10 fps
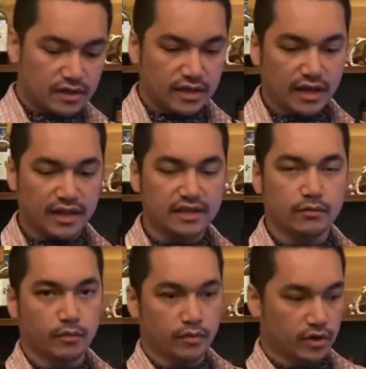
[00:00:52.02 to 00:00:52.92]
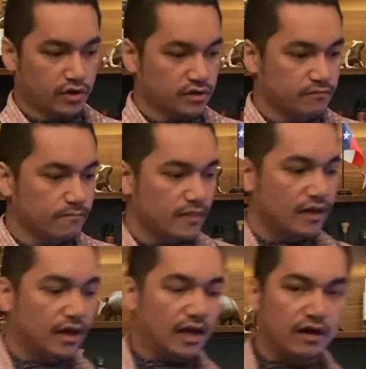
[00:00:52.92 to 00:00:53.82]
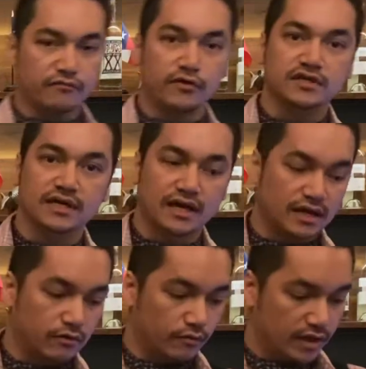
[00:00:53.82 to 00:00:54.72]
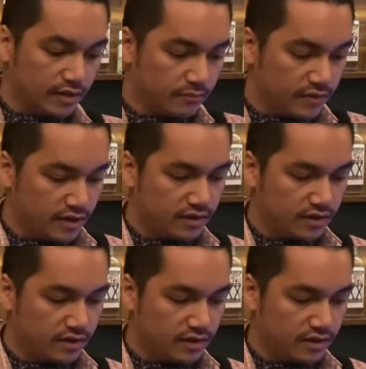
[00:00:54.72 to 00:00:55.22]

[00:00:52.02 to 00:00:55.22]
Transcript: Anything will work. First, I'm gonna rim